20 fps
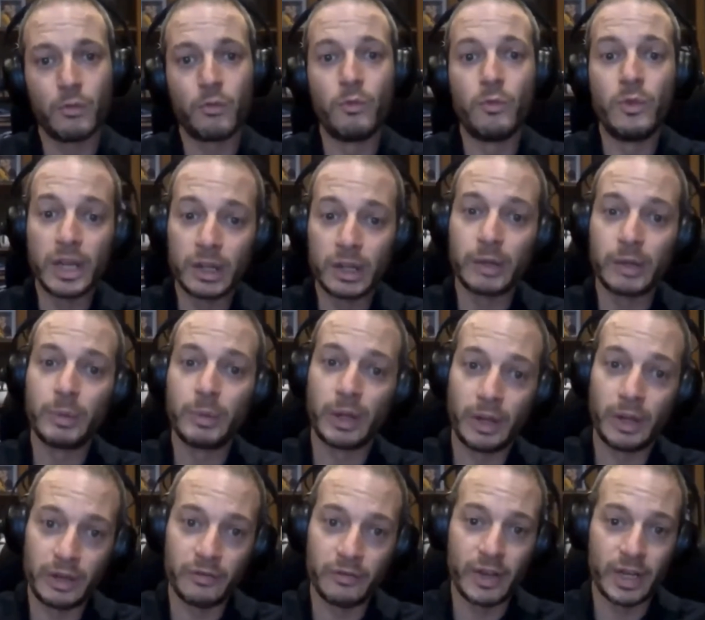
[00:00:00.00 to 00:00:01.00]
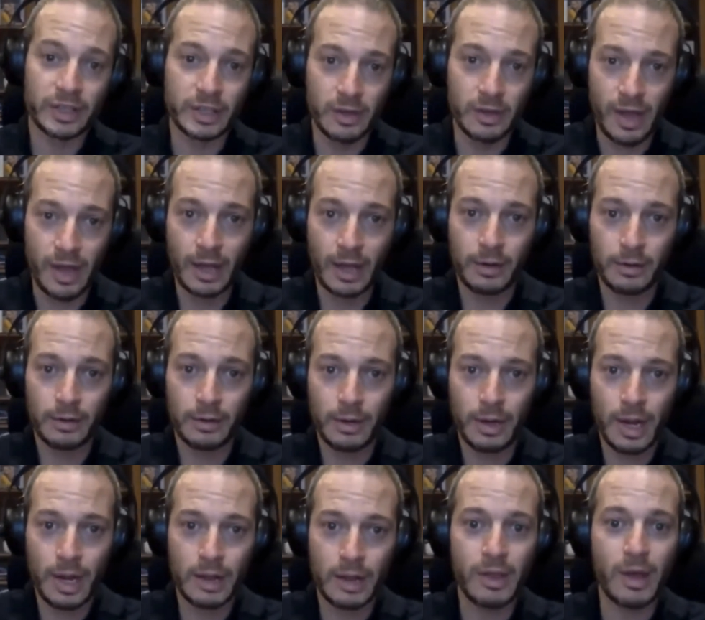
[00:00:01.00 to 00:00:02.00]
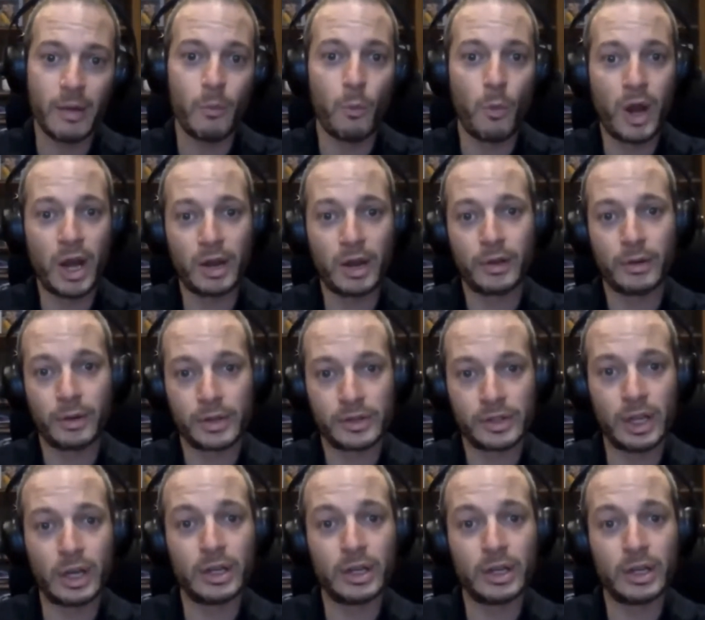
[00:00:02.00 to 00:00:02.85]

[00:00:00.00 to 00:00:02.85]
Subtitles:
Really, really invest in that. And then where there is